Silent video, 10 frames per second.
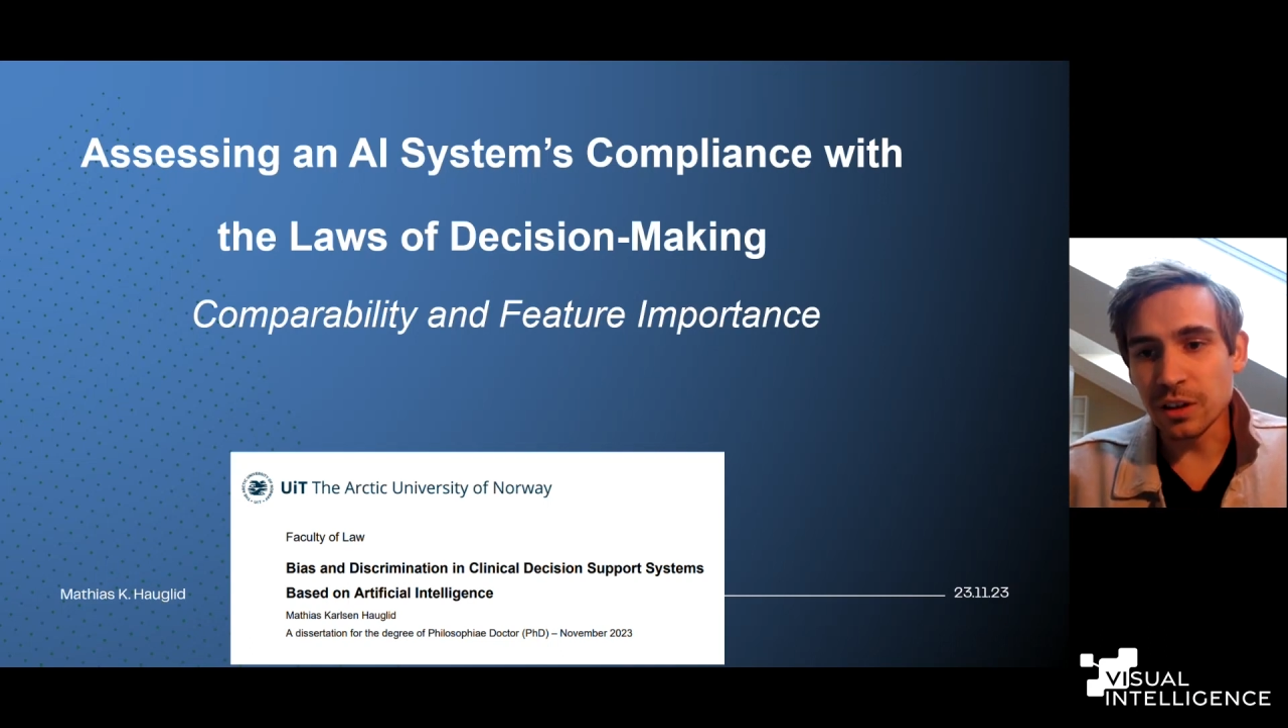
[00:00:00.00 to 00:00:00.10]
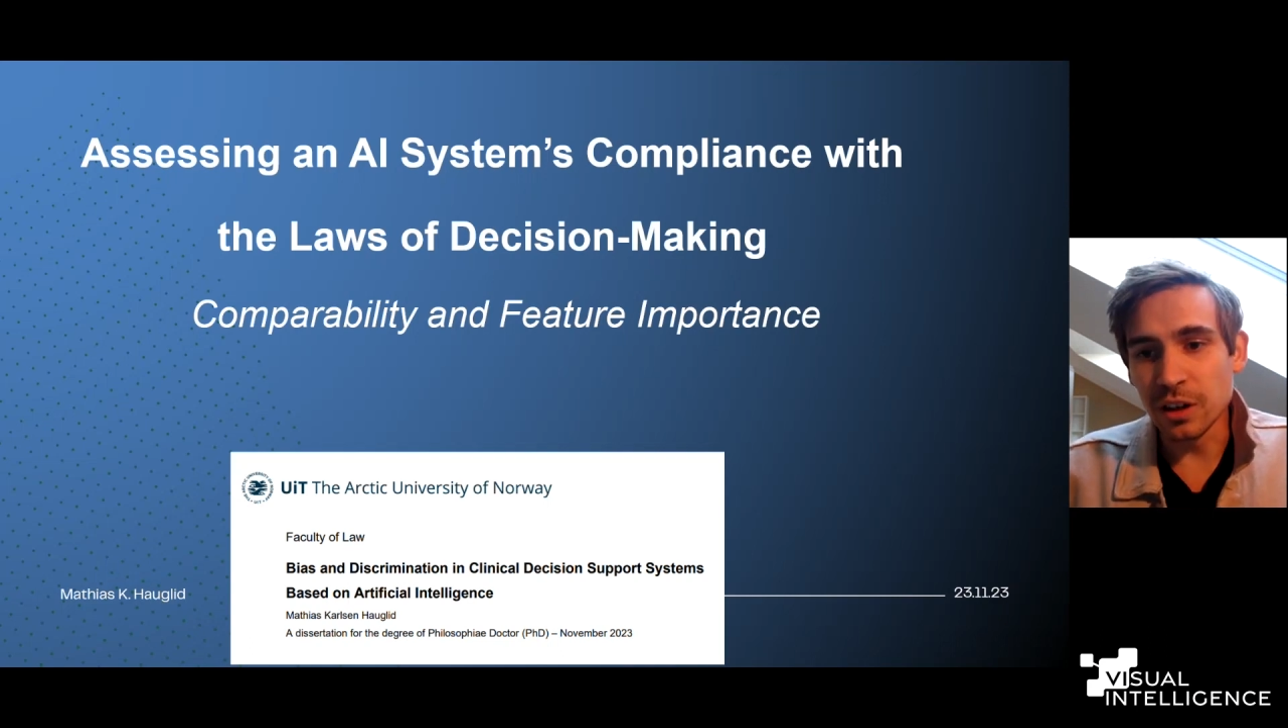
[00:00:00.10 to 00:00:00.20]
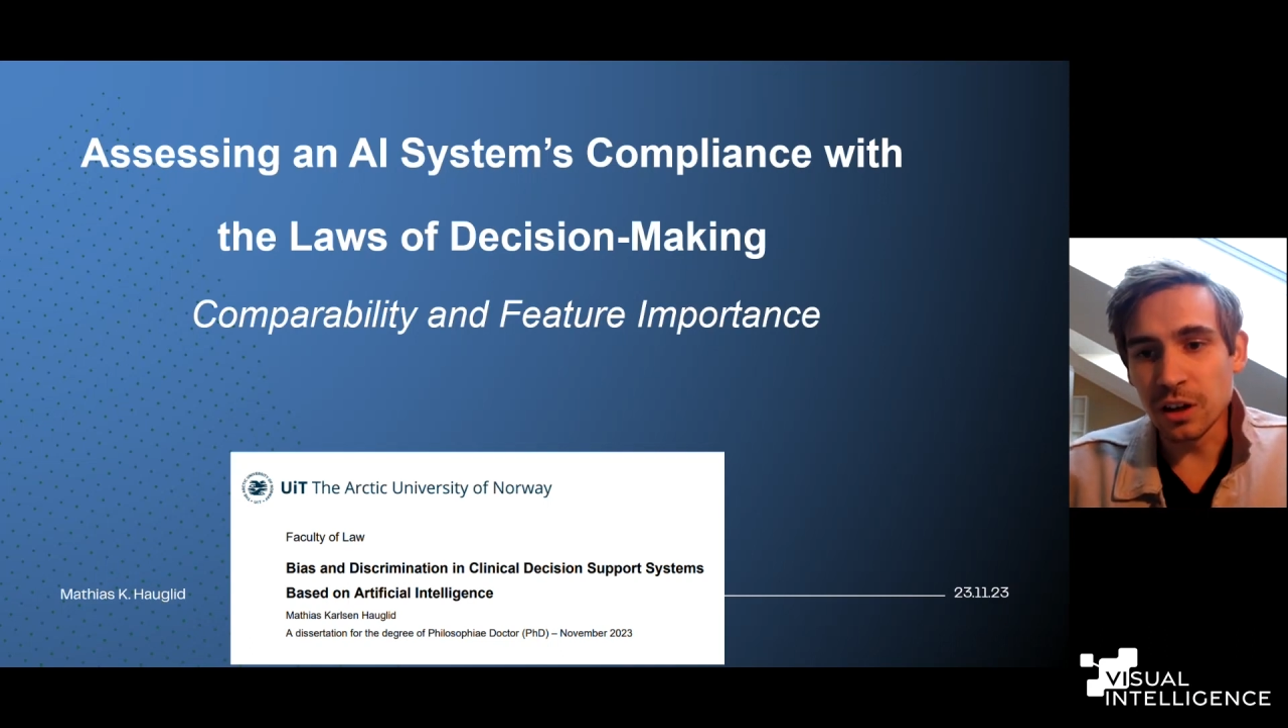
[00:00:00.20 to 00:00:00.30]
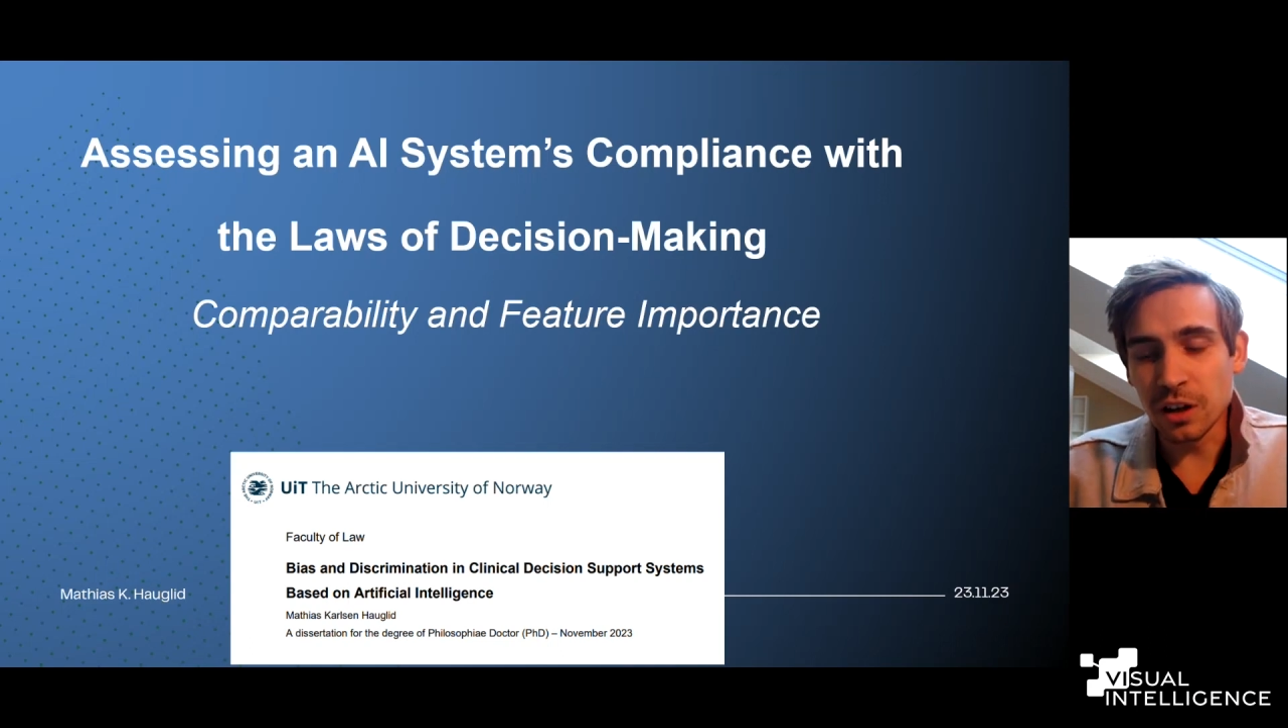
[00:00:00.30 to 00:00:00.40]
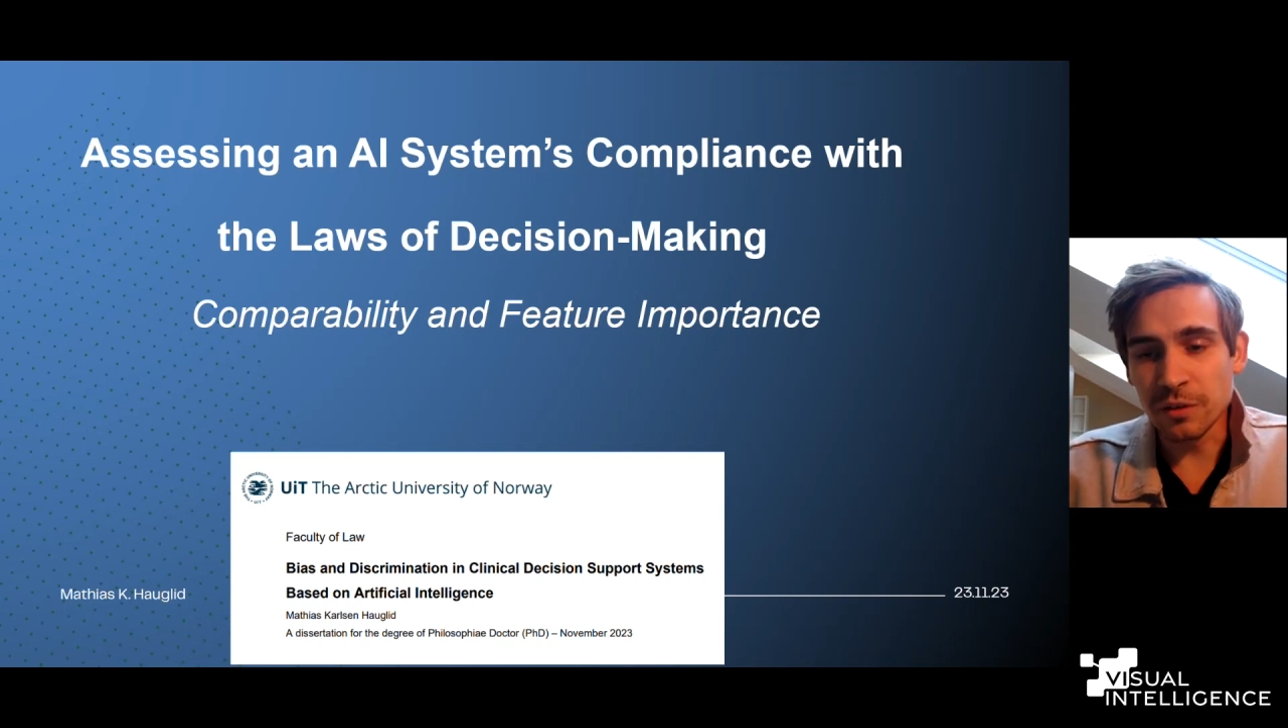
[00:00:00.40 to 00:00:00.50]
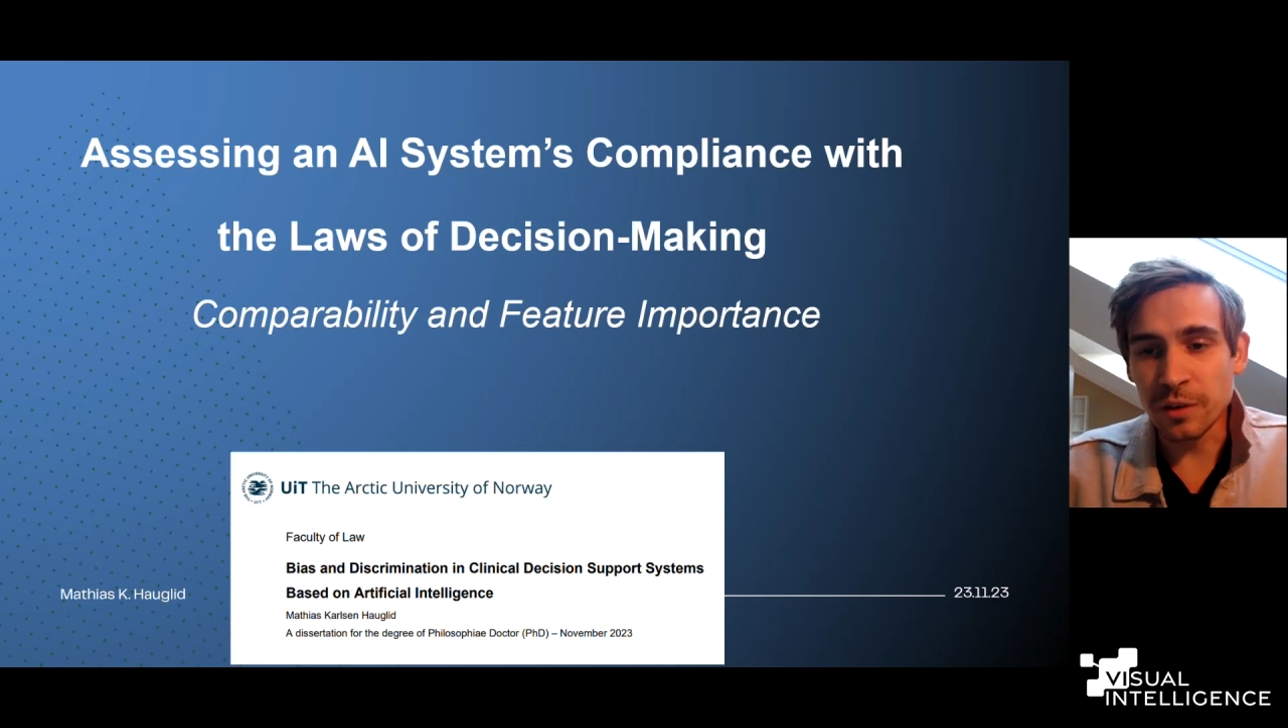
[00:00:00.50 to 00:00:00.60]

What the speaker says: of